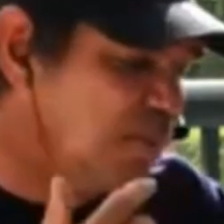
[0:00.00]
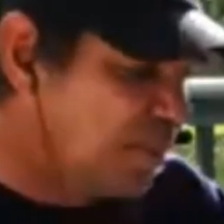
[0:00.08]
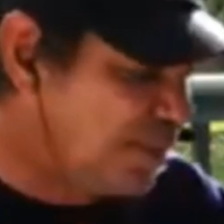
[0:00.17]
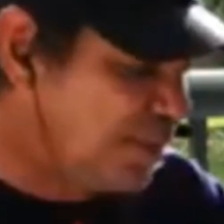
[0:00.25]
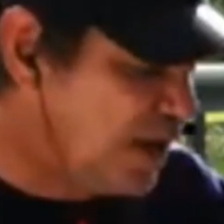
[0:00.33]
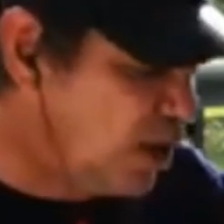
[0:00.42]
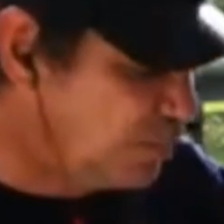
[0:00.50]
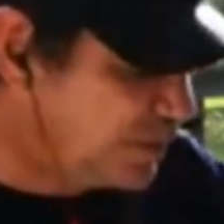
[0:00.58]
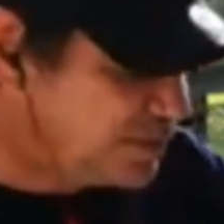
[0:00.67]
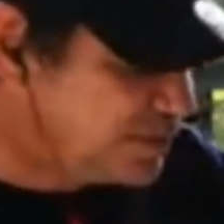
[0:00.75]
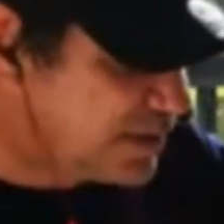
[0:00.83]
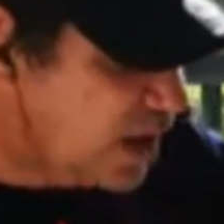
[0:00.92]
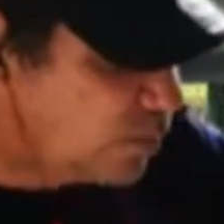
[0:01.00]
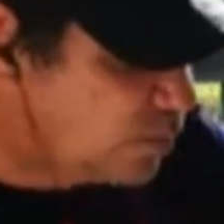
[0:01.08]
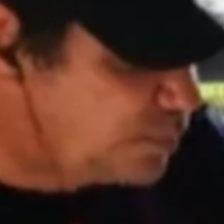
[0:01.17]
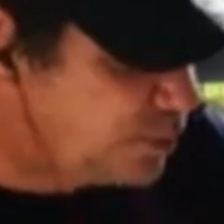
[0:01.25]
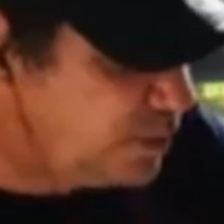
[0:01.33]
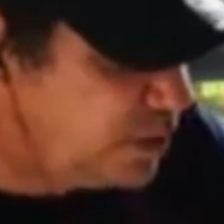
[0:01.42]
and help this out. We'll
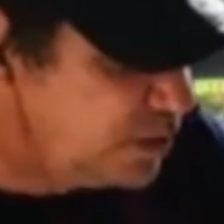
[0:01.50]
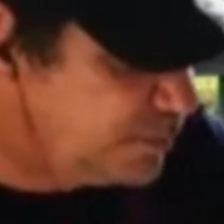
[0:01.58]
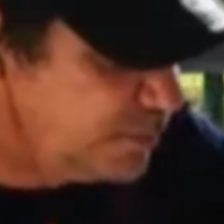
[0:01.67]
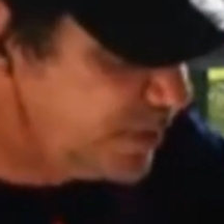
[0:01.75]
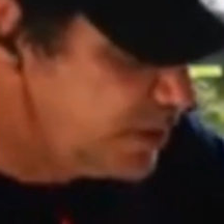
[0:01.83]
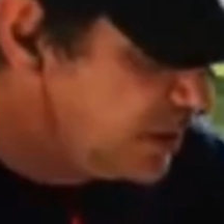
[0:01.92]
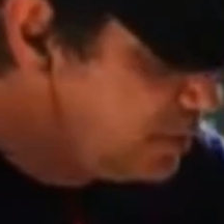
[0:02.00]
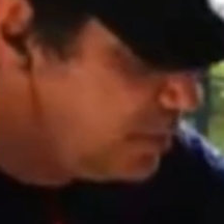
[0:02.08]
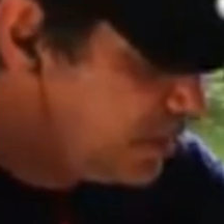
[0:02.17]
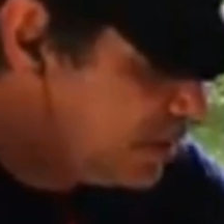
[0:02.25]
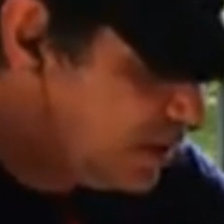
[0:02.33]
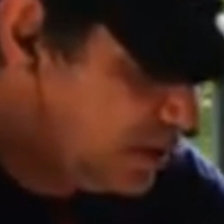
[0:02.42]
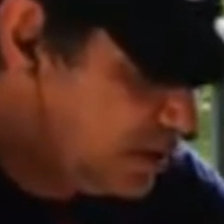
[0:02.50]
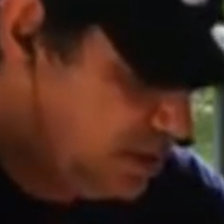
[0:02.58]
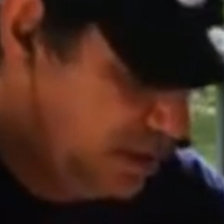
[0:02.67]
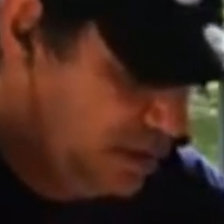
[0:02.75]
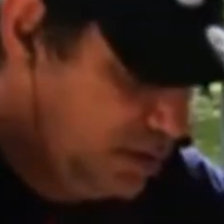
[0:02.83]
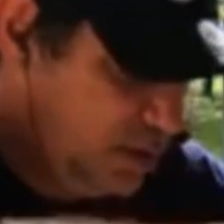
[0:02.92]
put a little bit of them in there
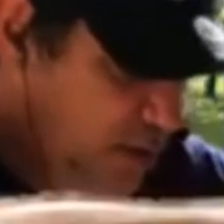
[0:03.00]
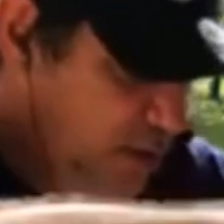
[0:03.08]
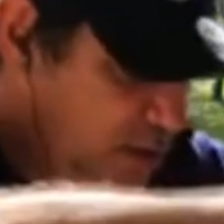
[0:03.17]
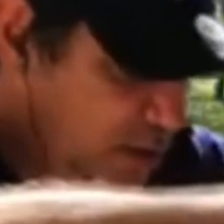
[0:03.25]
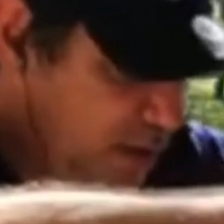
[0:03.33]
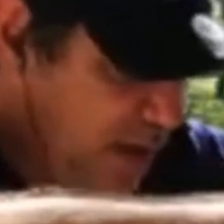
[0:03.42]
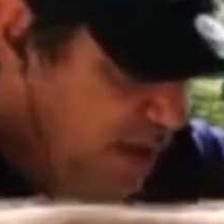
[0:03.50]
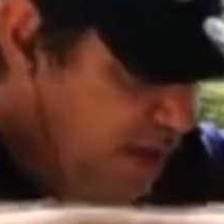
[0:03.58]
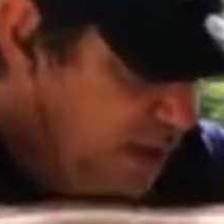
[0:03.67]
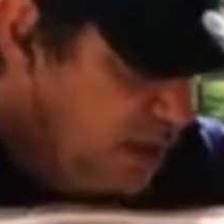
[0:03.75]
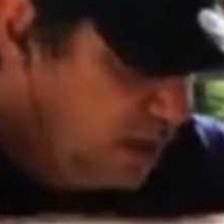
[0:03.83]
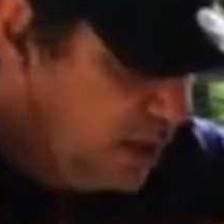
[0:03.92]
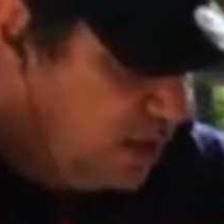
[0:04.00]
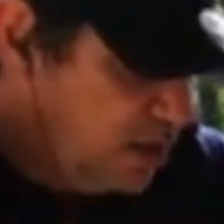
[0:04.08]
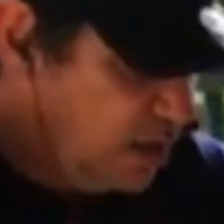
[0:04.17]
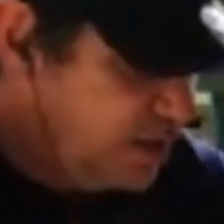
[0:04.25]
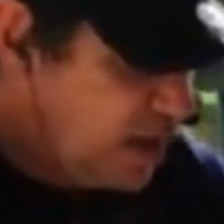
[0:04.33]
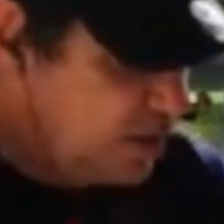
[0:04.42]
and get all
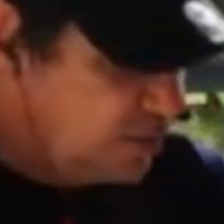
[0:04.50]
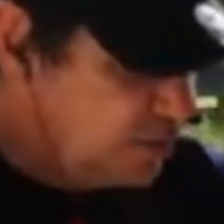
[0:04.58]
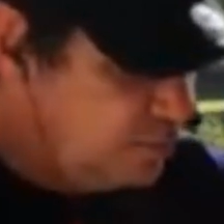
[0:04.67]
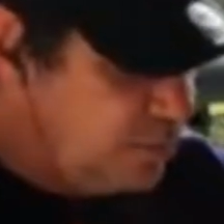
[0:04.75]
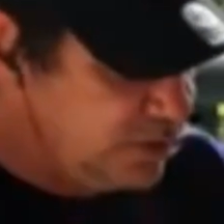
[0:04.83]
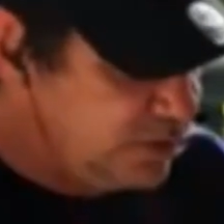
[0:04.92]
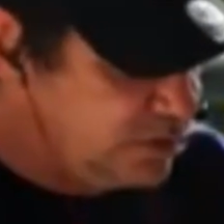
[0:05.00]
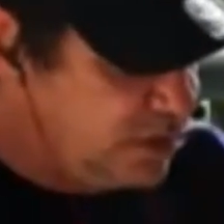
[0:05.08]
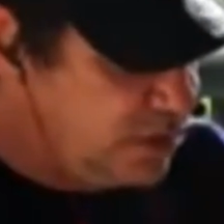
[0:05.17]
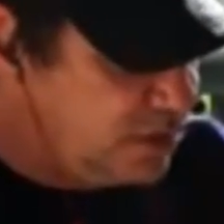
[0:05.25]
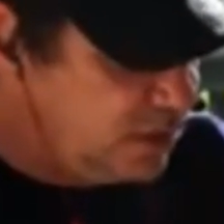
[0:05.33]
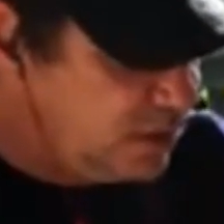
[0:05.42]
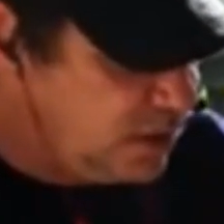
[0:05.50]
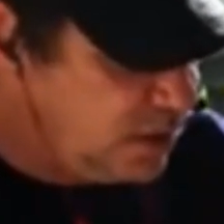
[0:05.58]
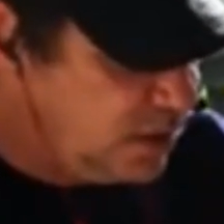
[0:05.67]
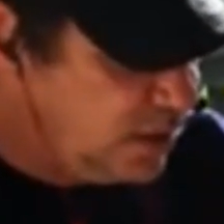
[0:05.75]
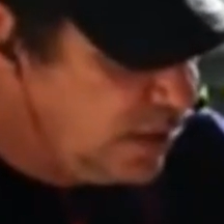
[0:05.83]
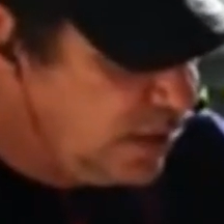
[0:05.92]
that mixed in.
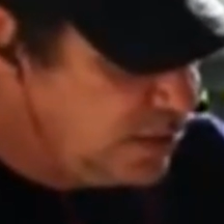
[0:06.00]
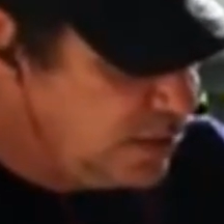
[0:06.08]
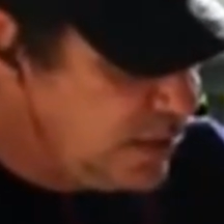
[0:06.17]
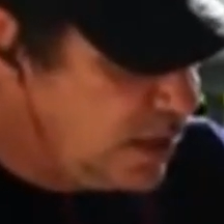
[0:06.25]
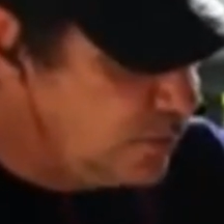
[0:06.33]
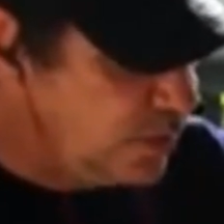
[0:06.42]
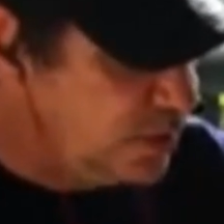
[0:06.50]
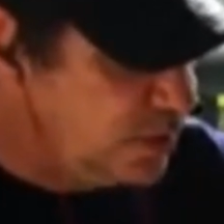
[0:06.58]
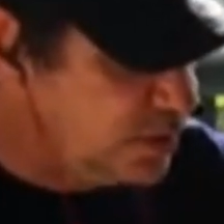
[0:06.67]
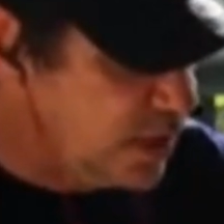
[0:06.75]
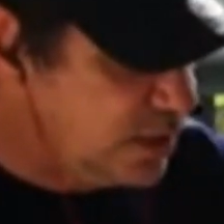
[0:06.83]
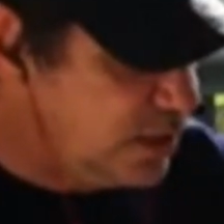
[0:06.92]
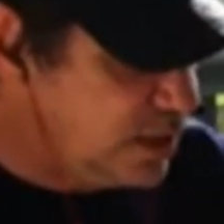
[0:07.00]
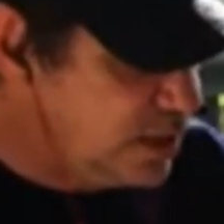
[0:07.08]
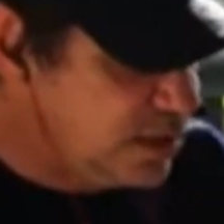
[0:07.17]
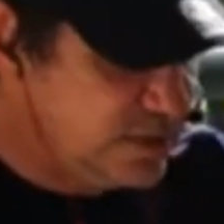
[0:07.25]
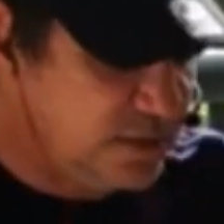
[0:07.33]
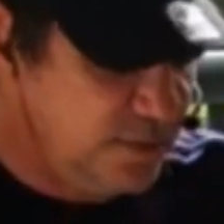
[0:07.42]
And now we're going to take
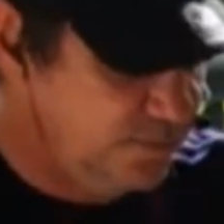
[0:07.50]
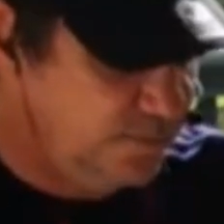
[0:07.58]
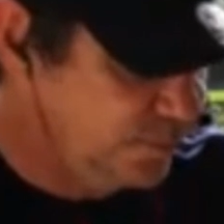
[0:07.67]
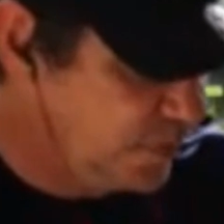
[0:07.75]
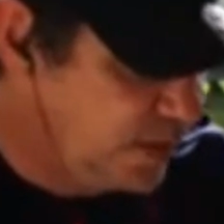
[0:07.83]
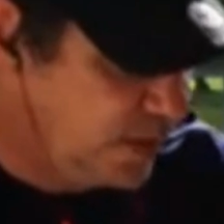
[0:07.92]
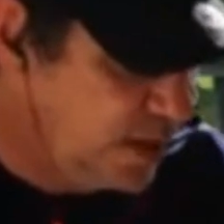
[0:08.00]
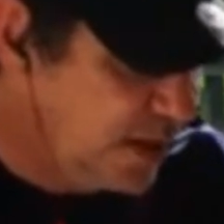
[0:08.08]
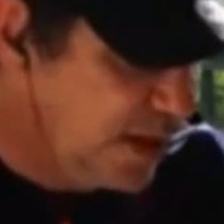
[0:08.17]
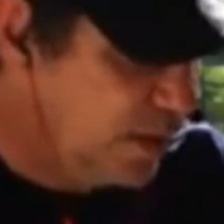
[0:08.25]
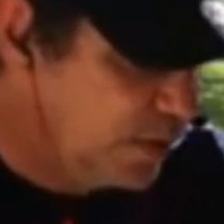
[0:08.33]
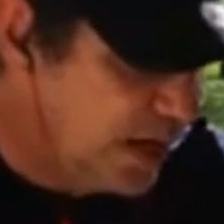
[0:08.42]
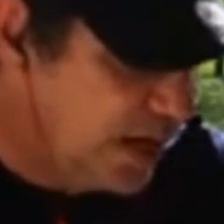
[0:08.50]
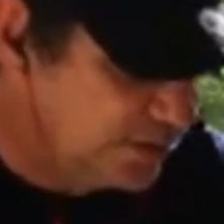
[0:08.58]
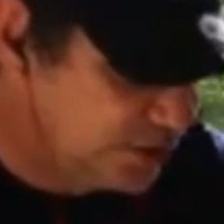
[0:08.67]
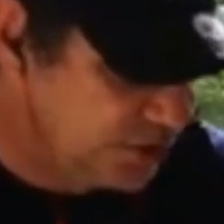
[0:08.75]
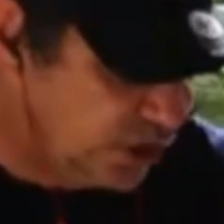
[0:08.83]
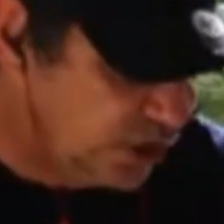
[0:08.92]
this and we got to
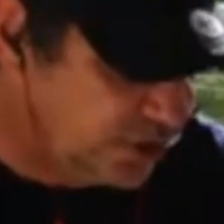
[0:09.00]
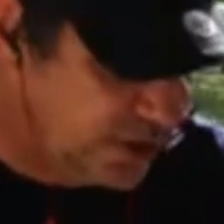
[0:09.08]
stir it